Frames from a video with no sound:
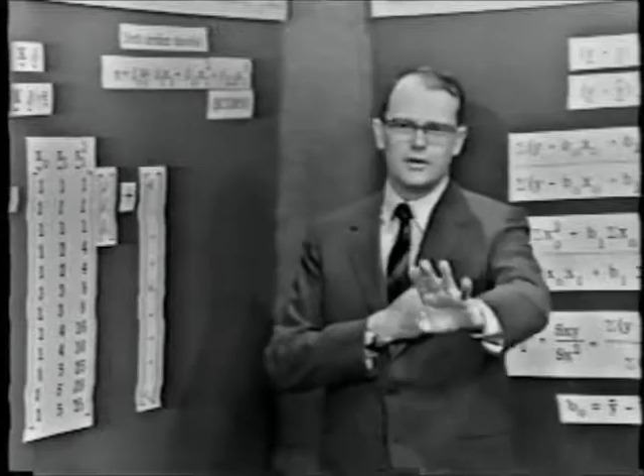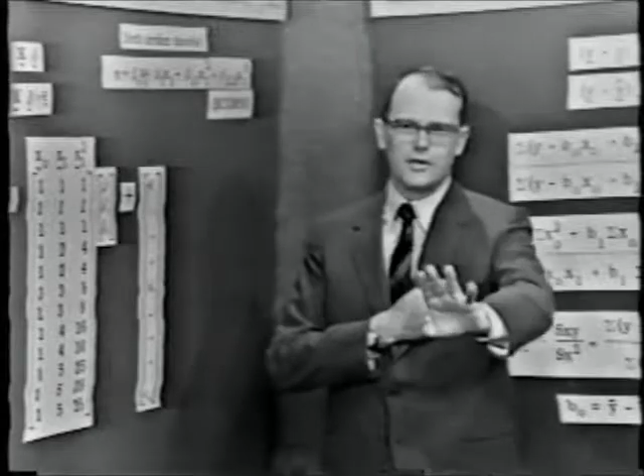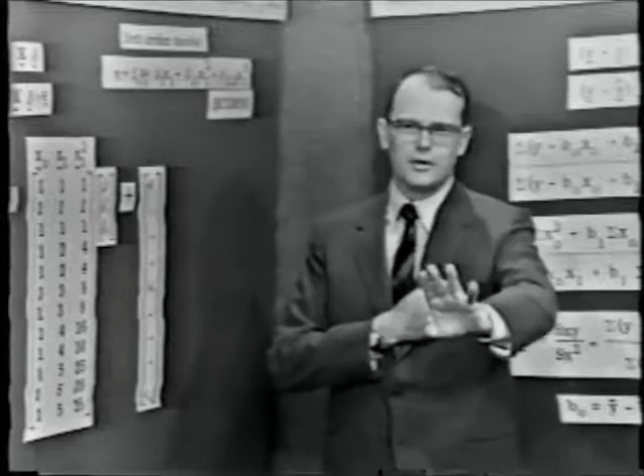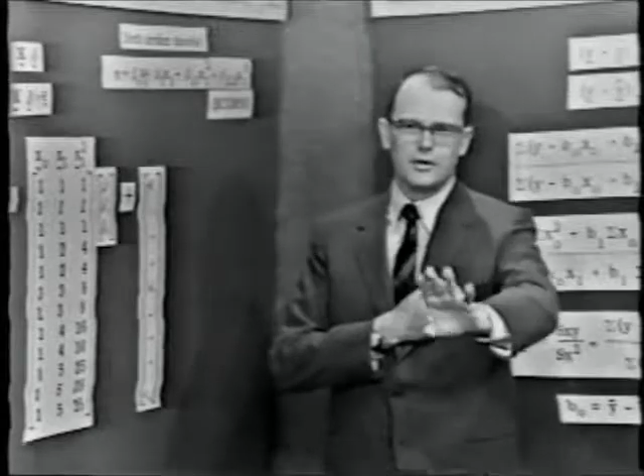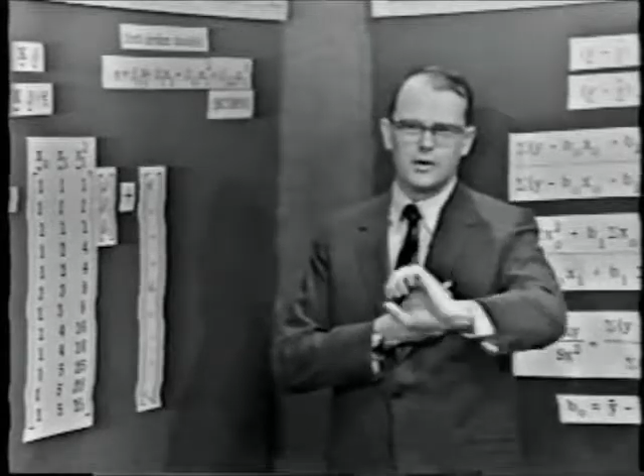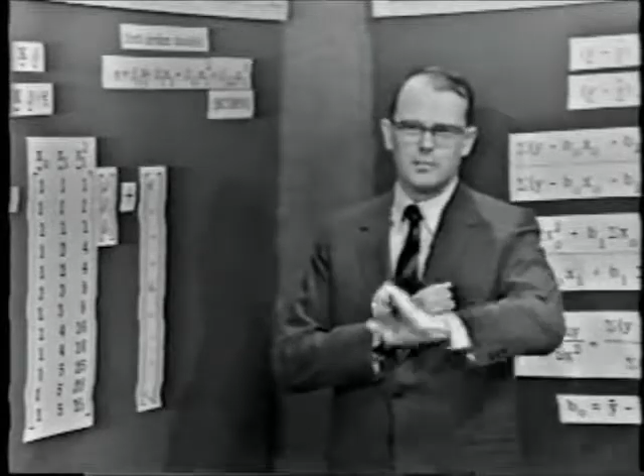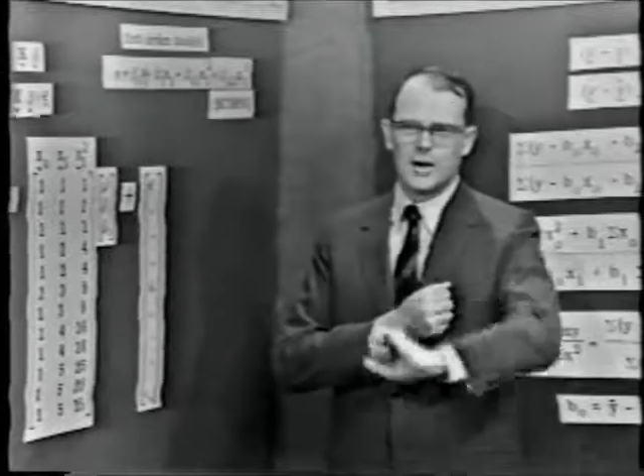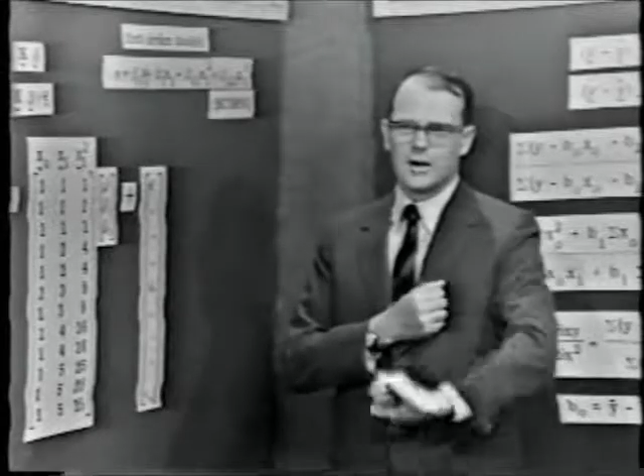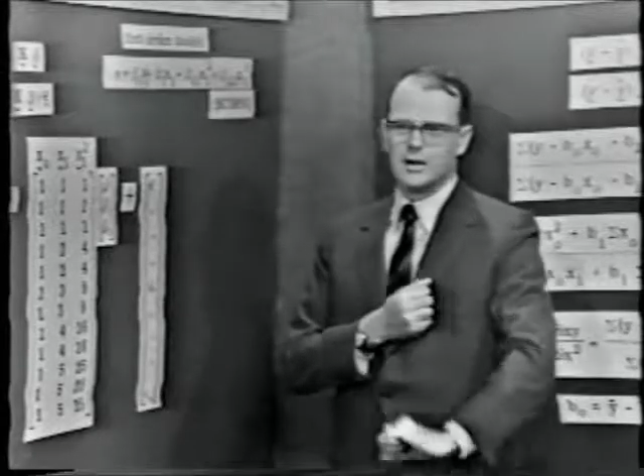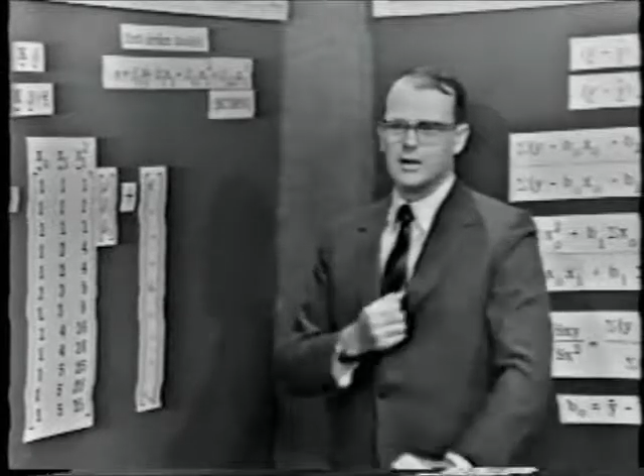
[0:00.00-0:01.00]
a third order
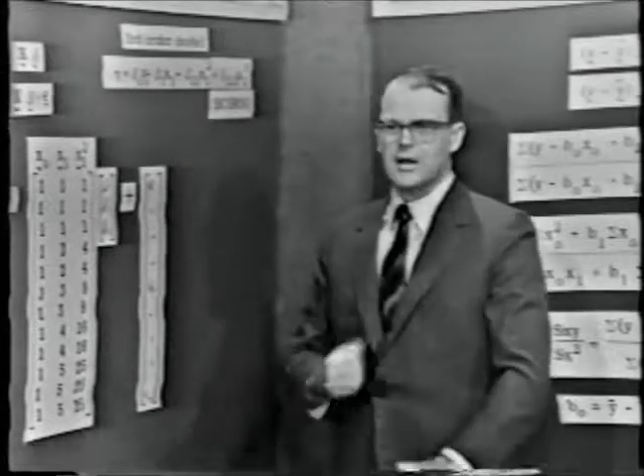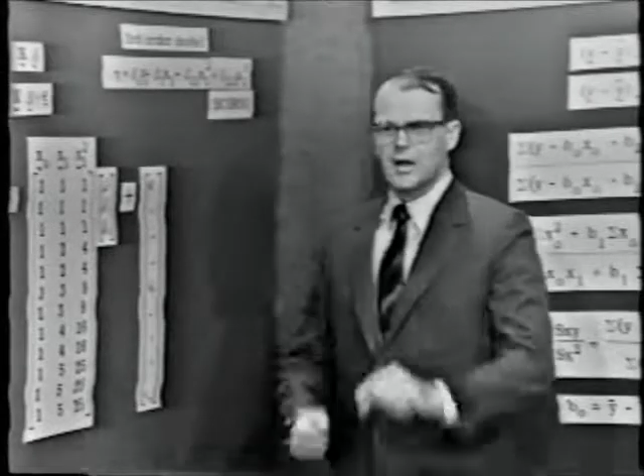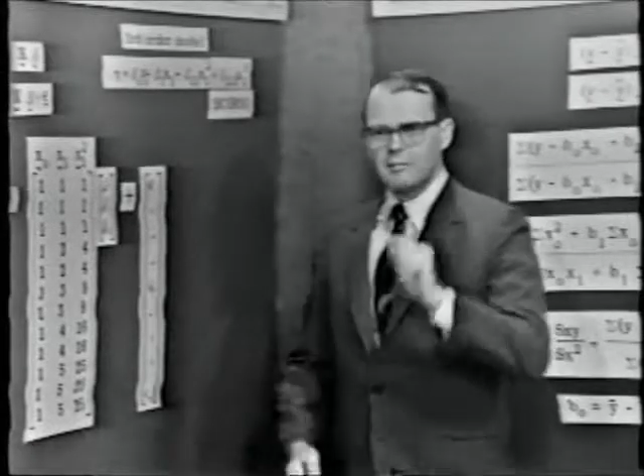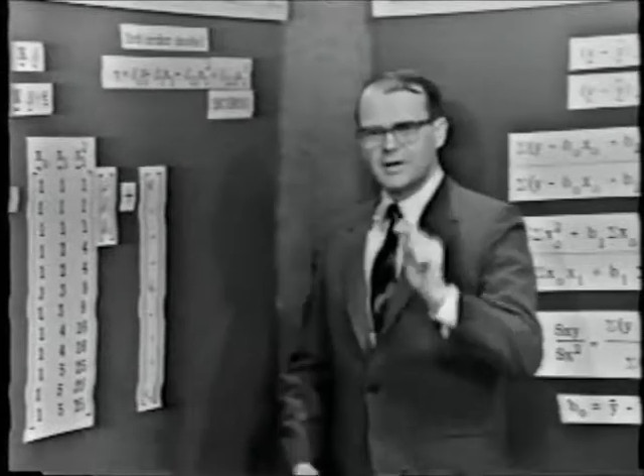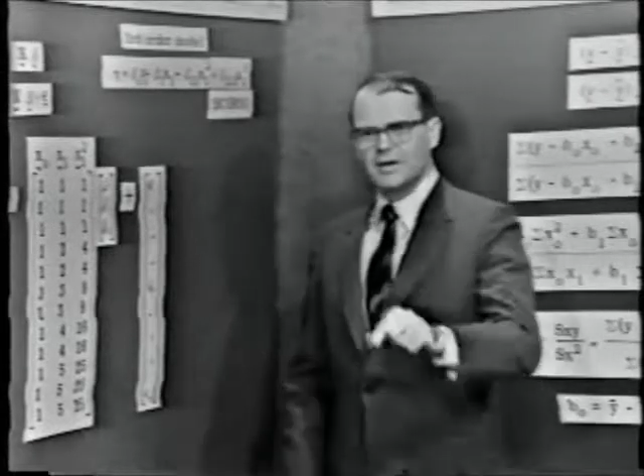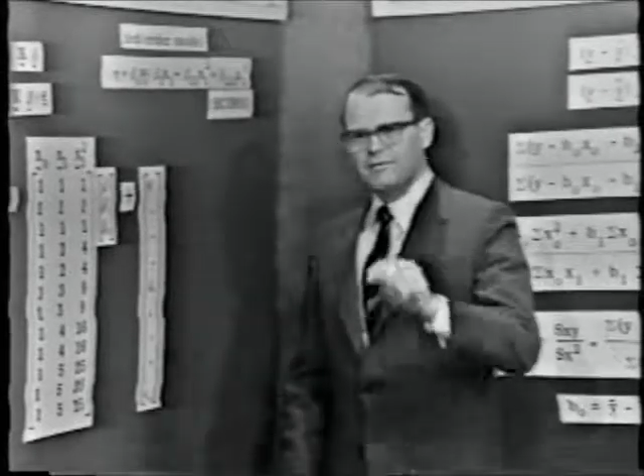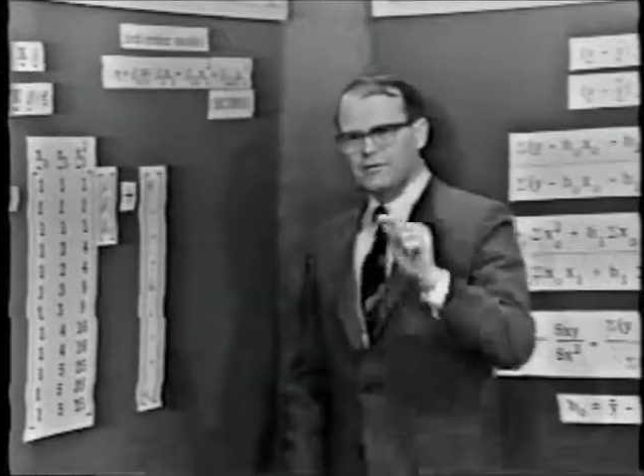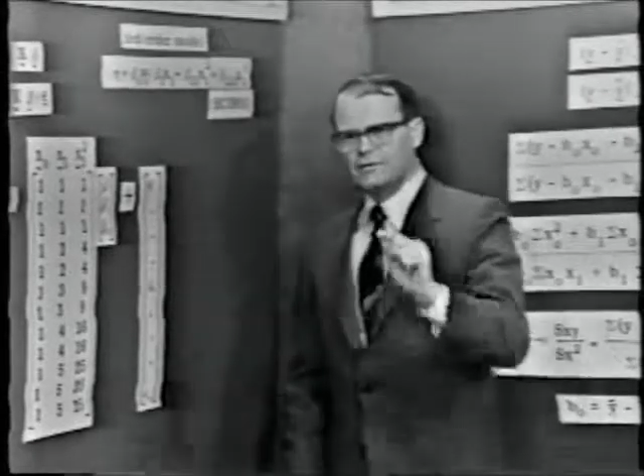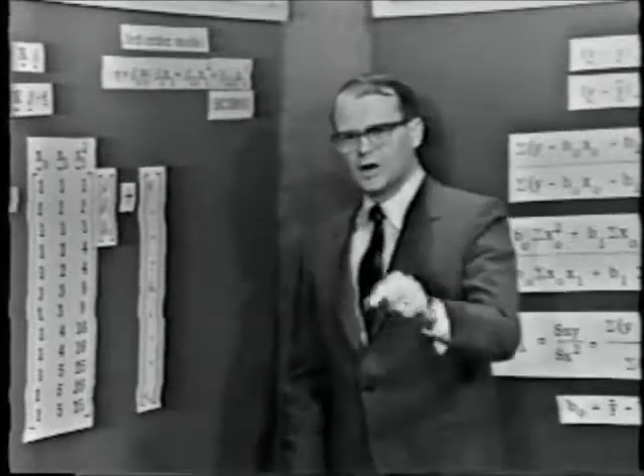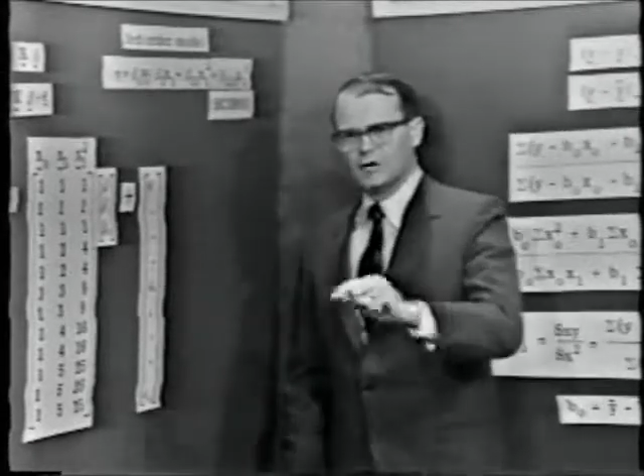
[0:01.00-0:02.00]
model. But if
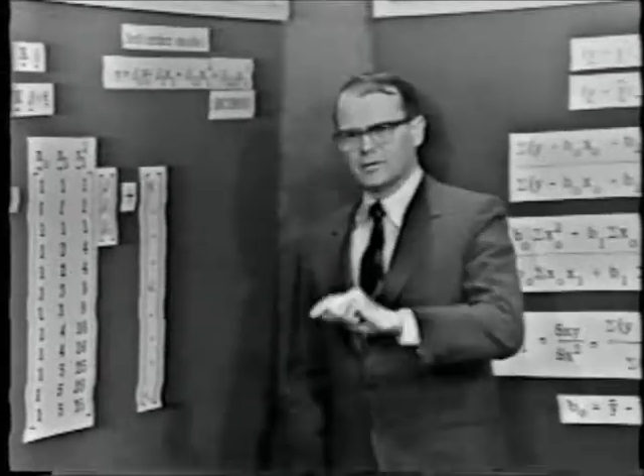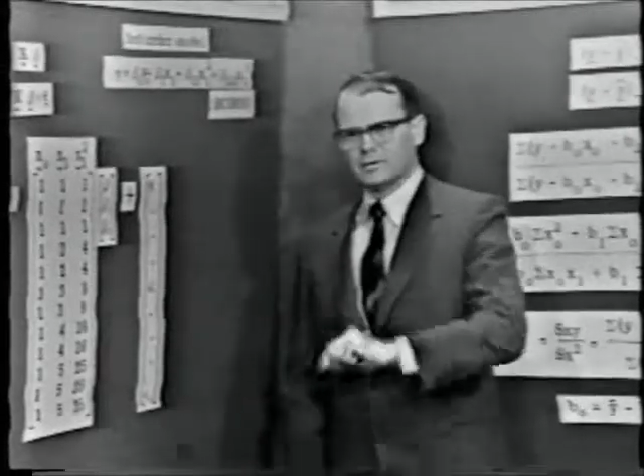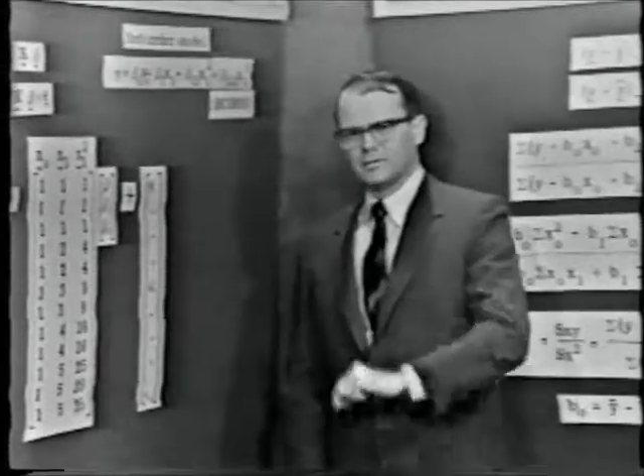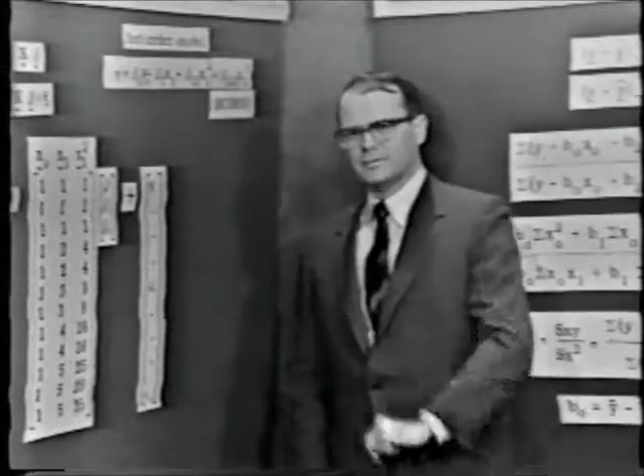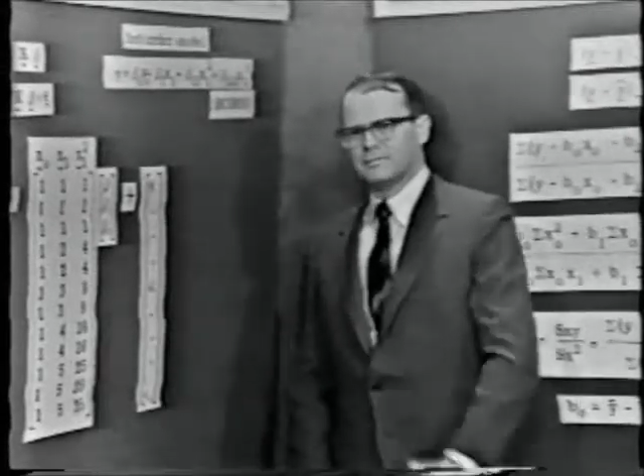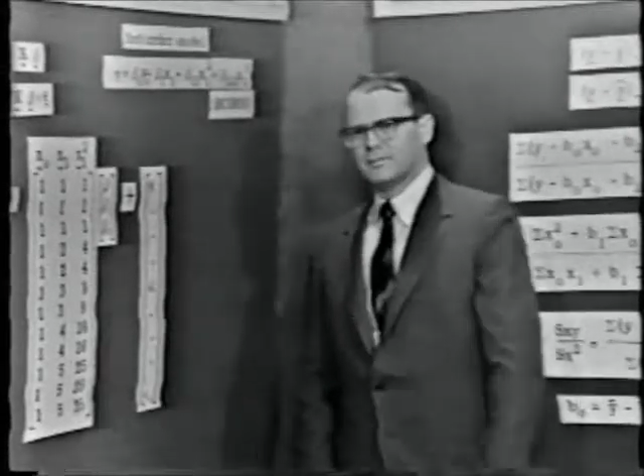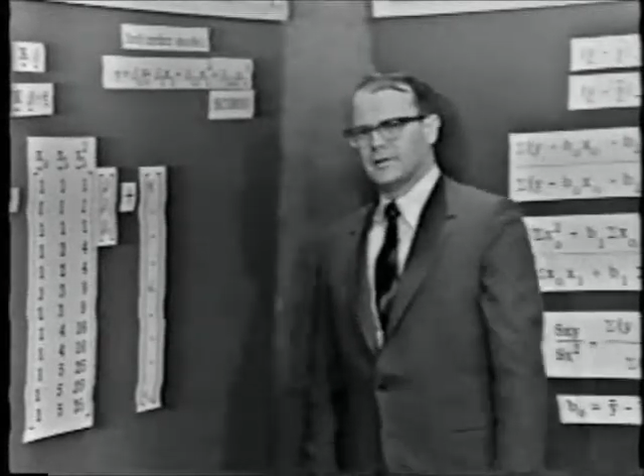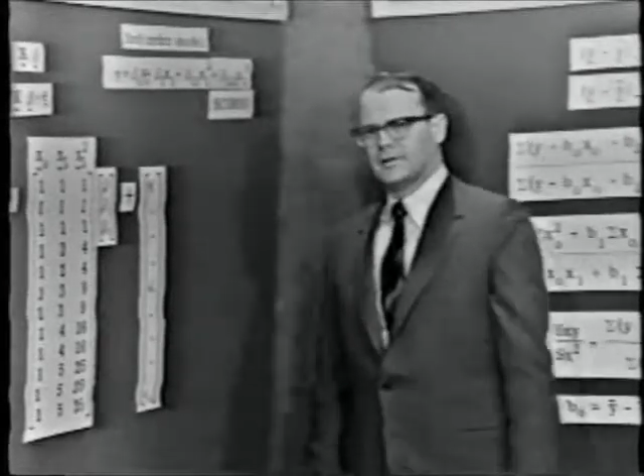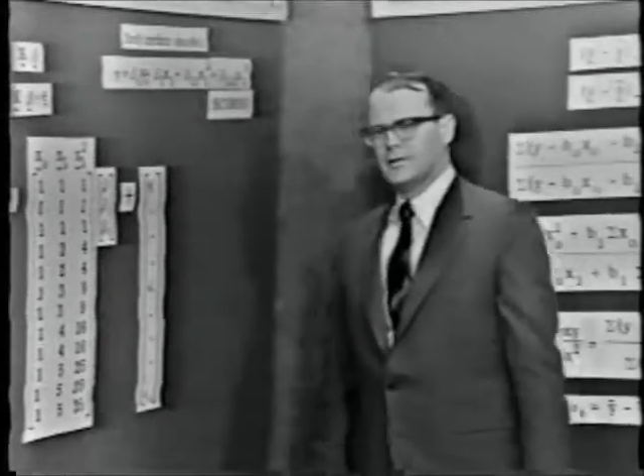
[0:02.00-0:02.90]
you don't, right,